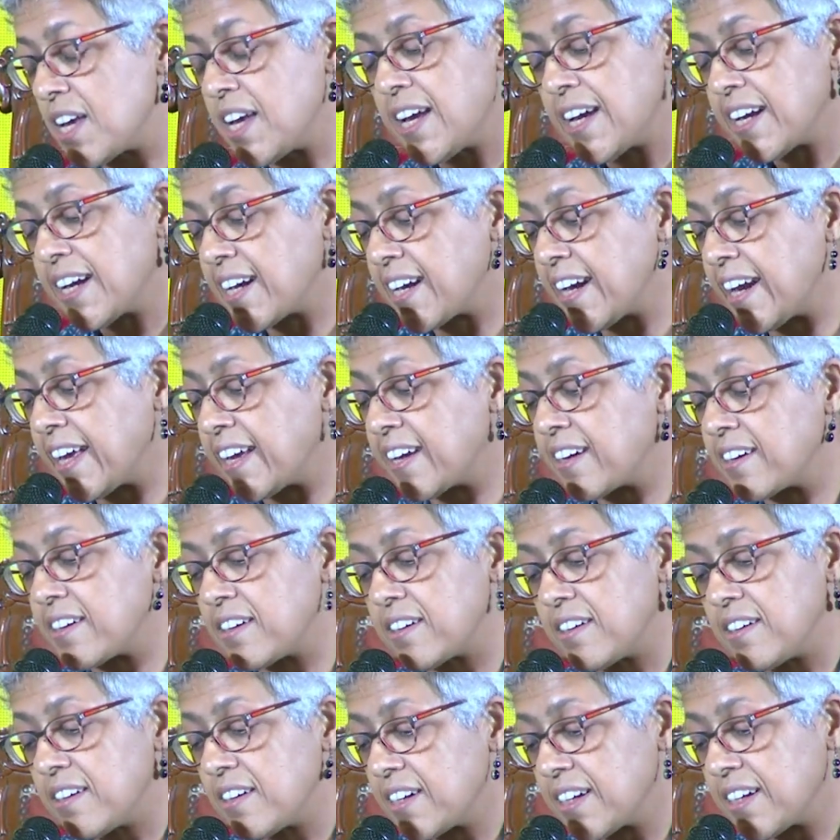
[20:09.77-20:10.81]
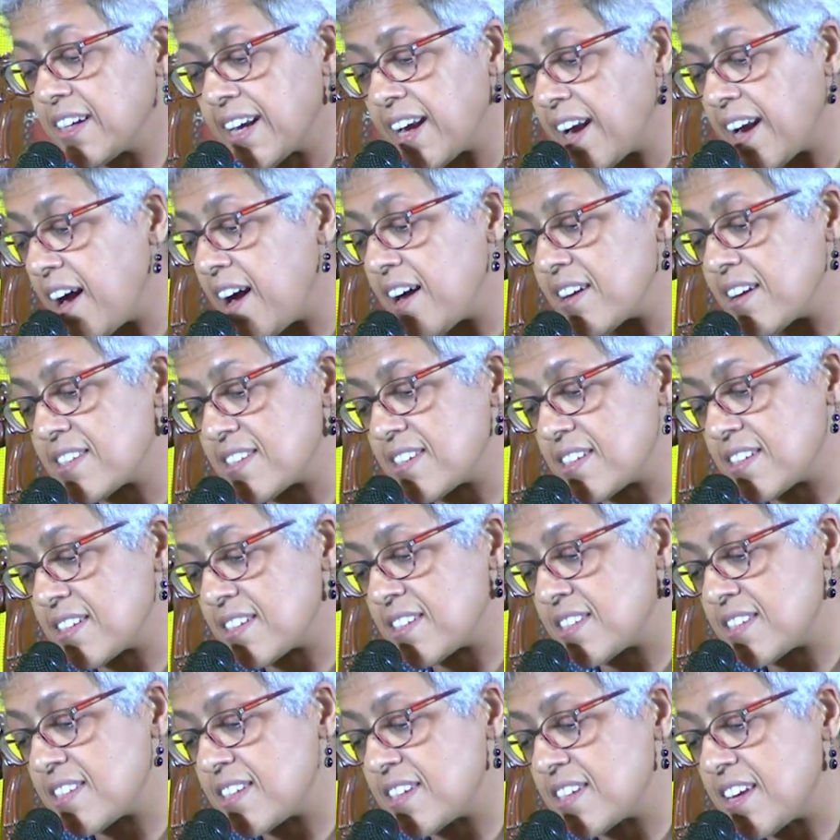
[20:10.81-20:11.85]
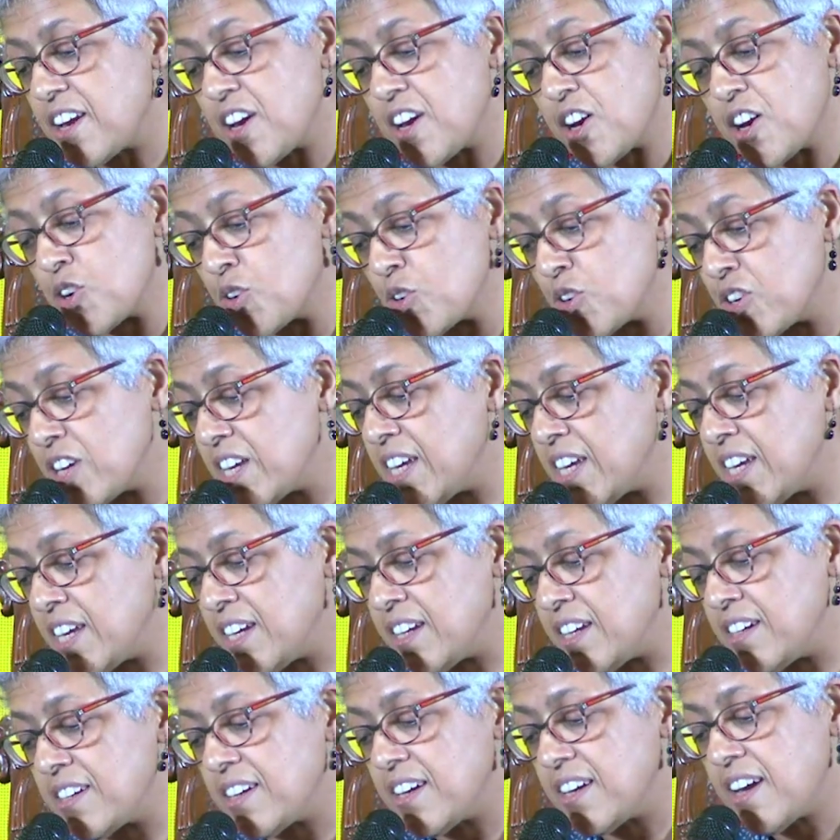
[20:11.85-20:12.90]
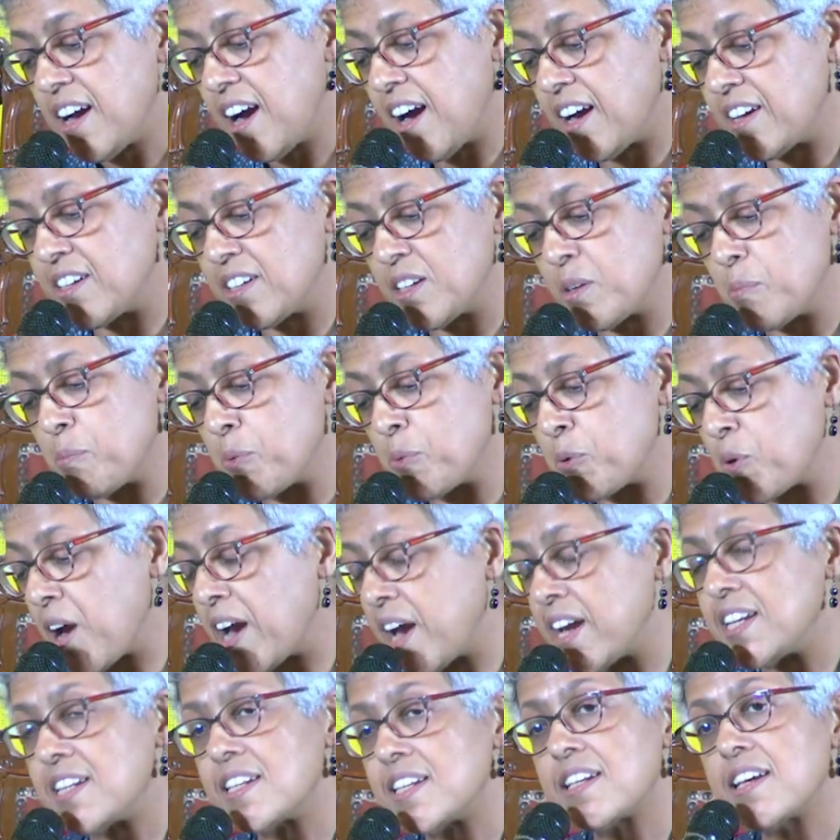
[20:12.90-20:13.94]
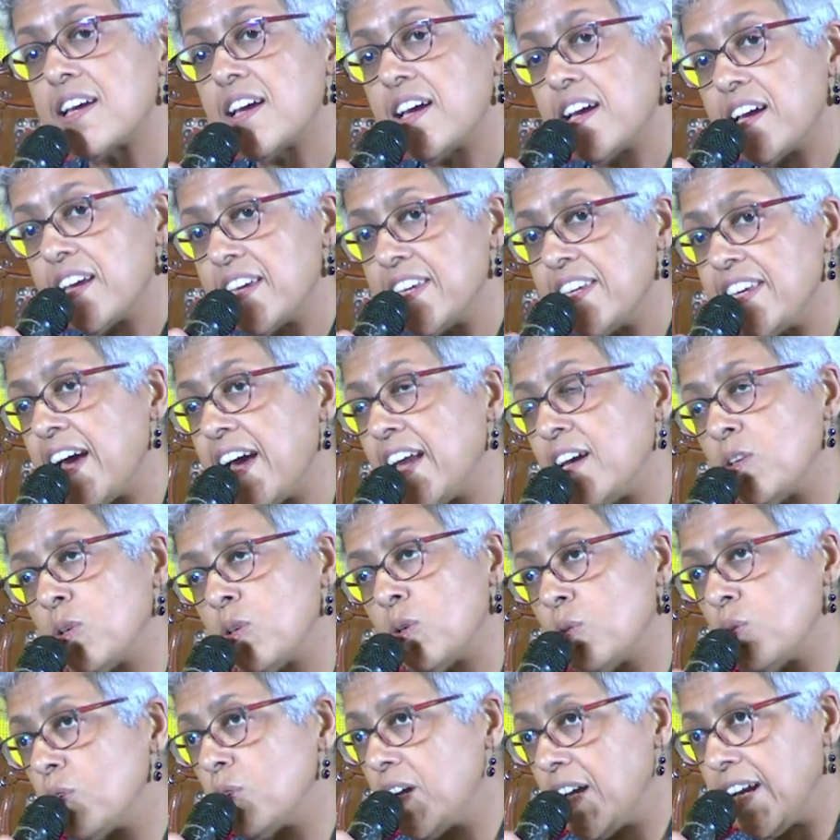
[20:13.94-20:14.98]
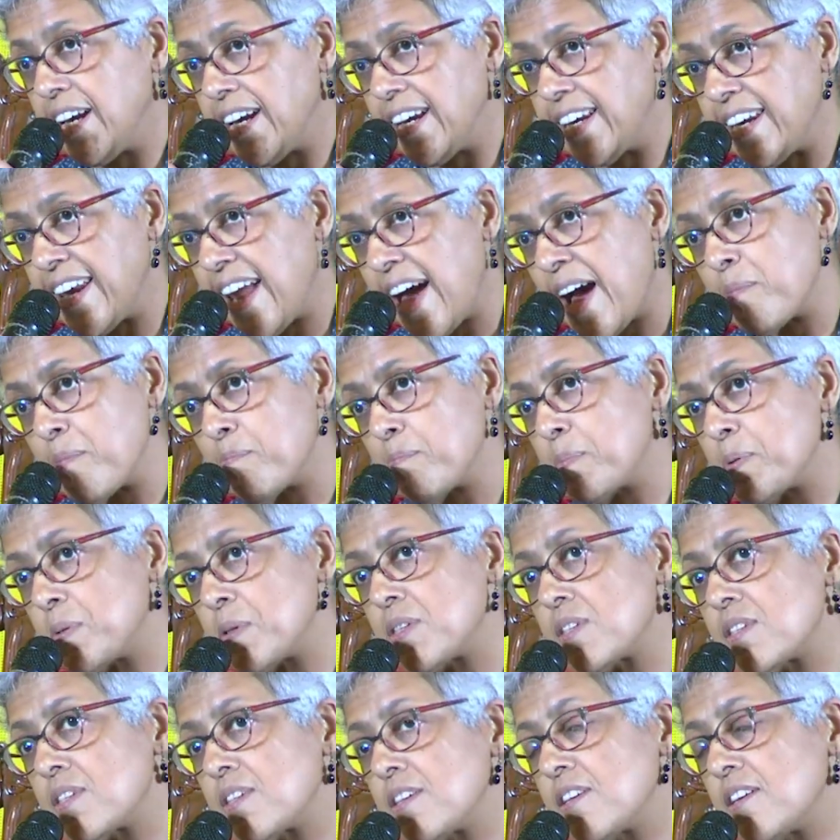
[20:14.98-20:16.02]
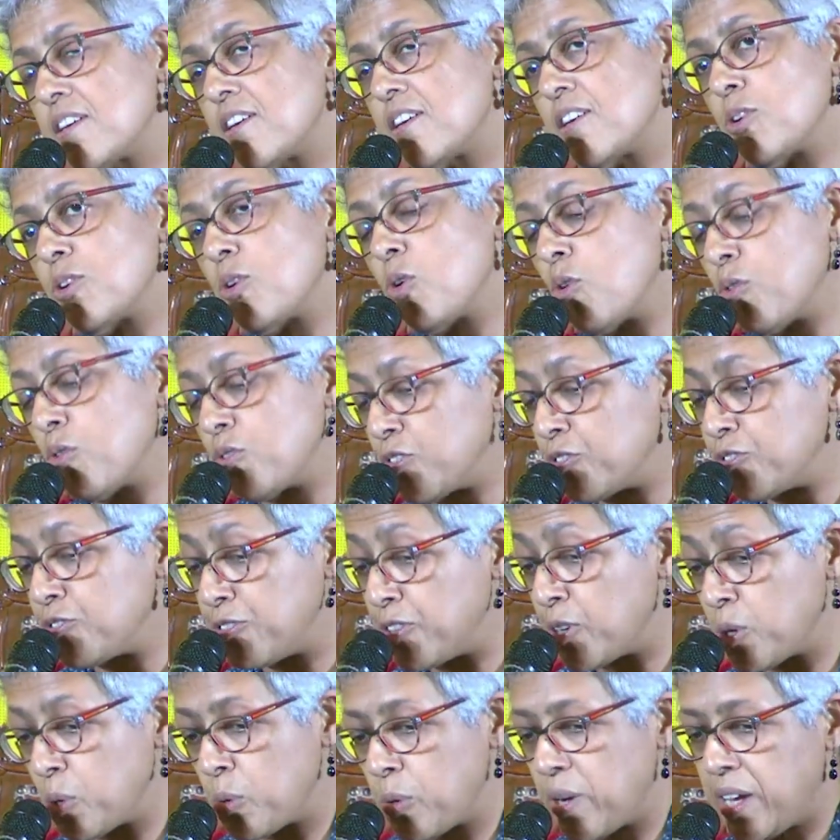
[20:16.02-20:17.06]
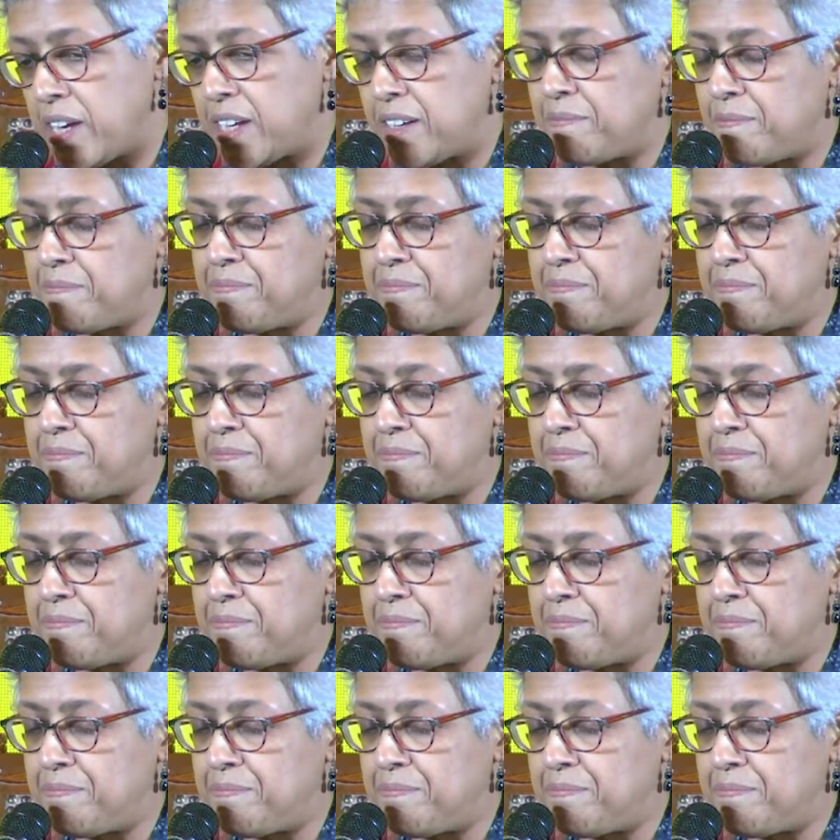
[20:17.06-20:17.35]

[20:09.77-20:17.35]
clink glasses, read under bright yellow lamps overflowing.